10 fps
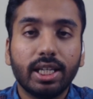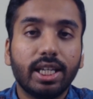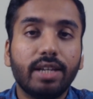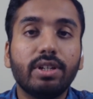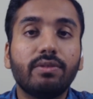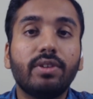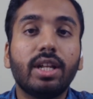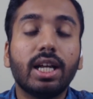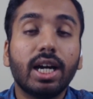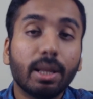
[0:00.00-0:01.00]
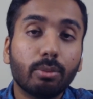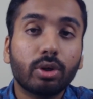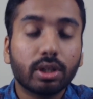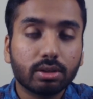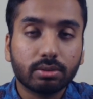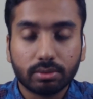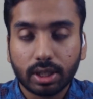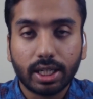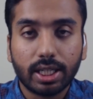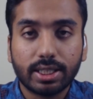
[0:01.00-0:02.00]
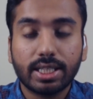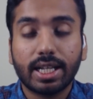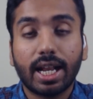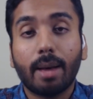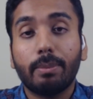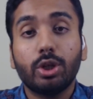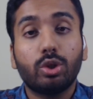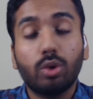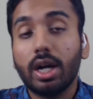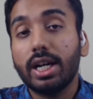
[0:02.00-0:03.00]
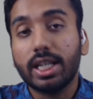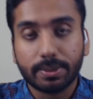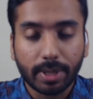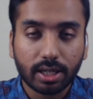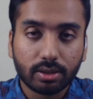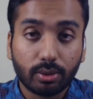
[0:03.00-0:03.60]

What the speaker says: even if we learn about an instance that happened 200 years back